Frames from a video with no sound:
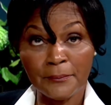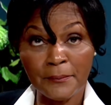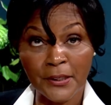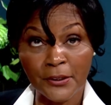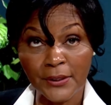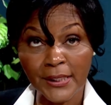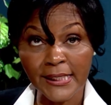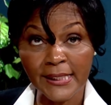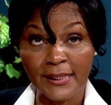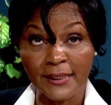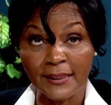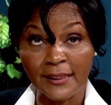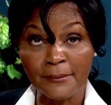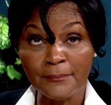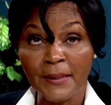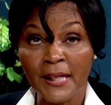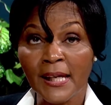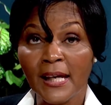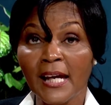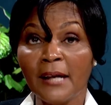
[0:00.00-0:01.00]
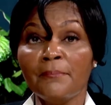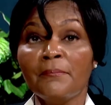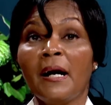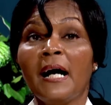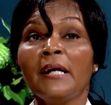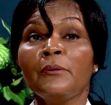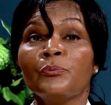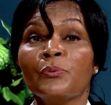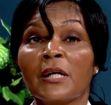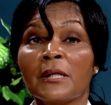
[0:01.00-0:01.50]
Mary Gillam, at
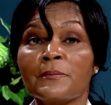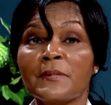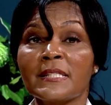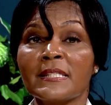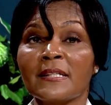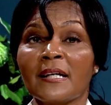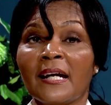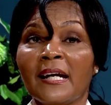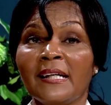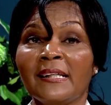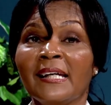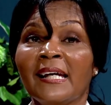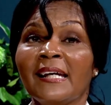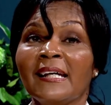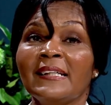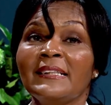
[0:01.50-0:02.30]
my website,